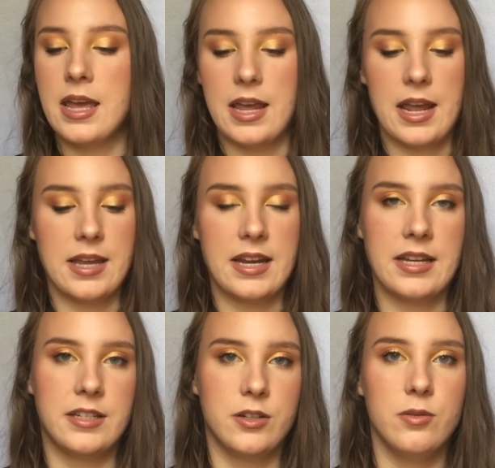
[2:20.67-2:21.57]
And I
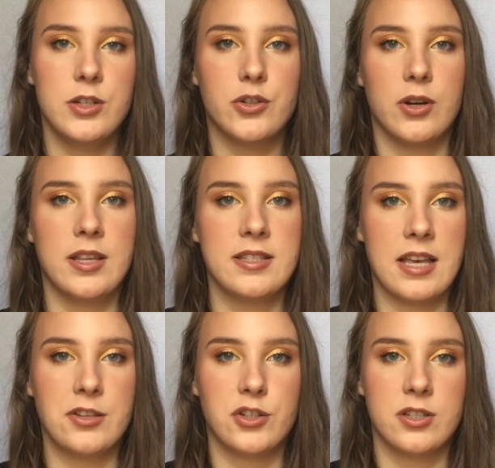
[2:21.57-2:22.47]
do enjoy this
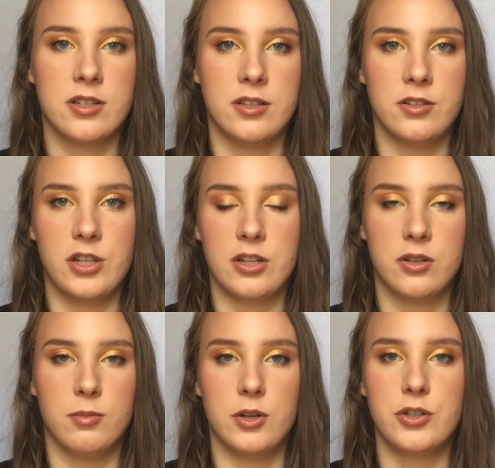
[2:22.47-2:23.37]
as just a gentle
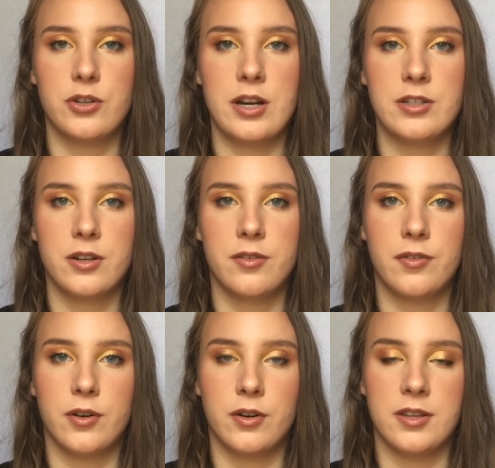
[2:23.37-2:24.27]
moisturizer
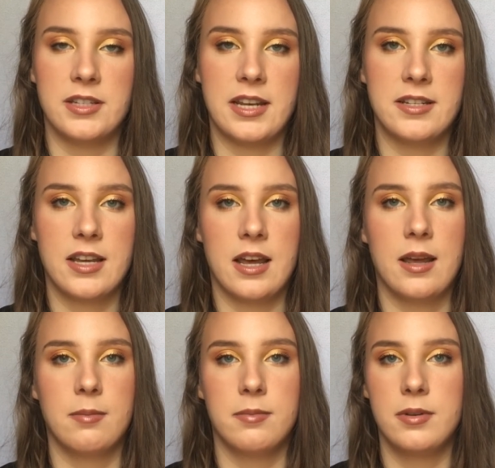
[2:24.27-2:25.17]
for the
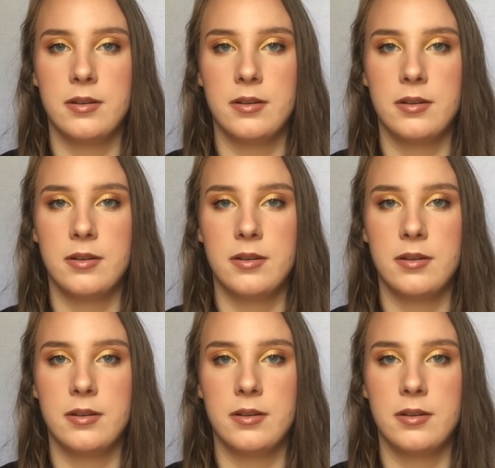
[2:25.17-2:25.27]
daytime.